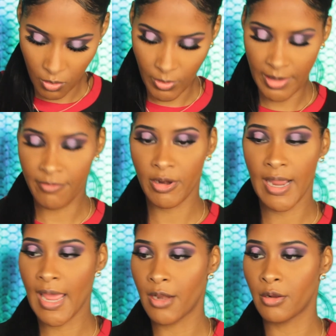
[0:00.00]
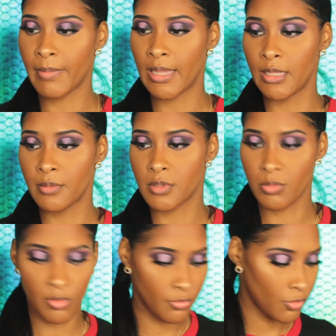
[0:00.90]
whatever I had on my
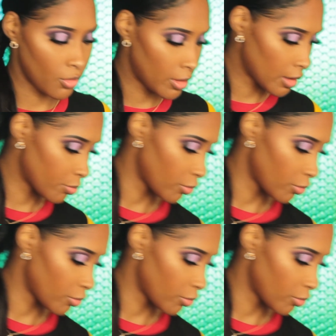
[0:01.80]
lips before,